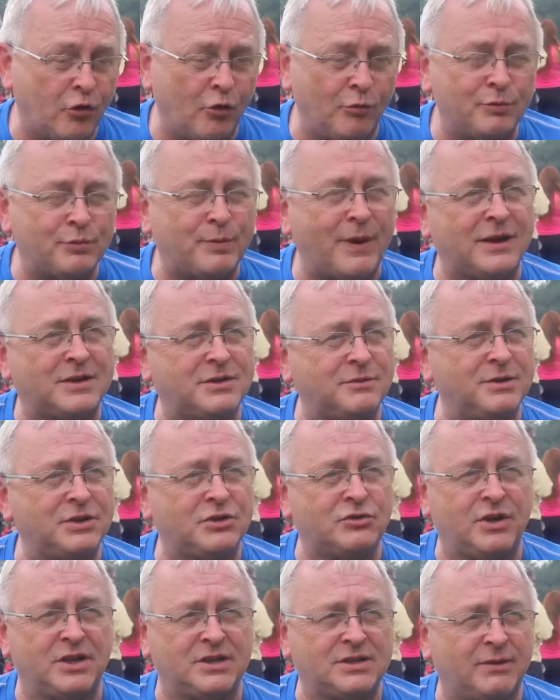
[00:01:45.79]
comes back to
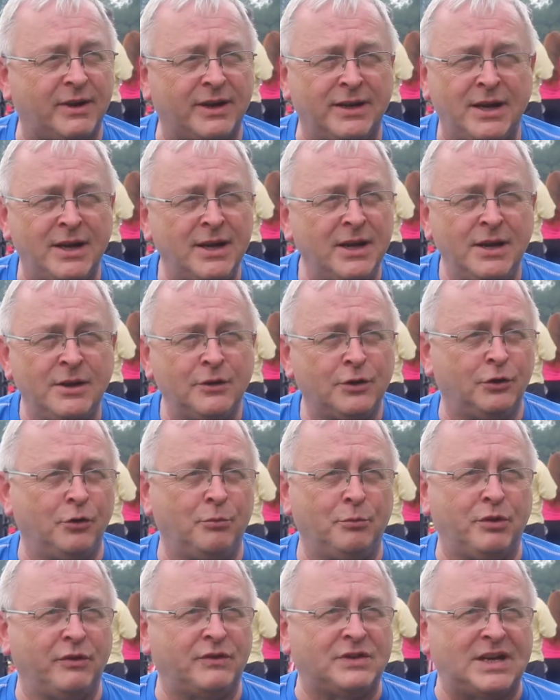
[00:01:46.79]
me straight away. The
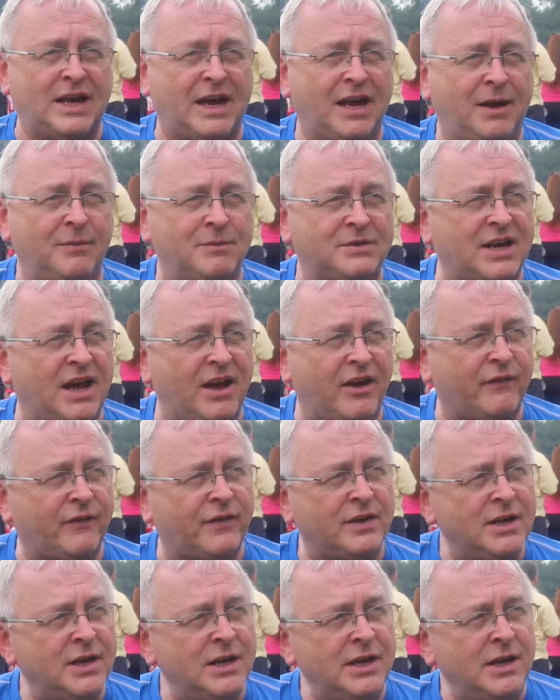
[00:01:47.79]
number of times
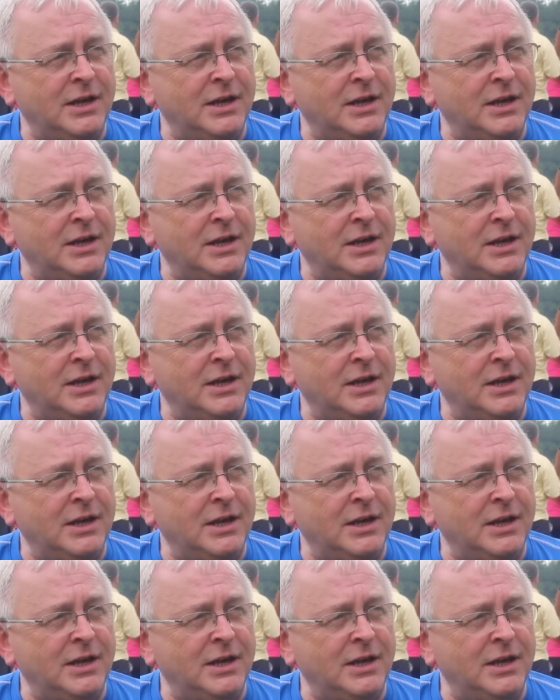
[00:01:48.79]
I've,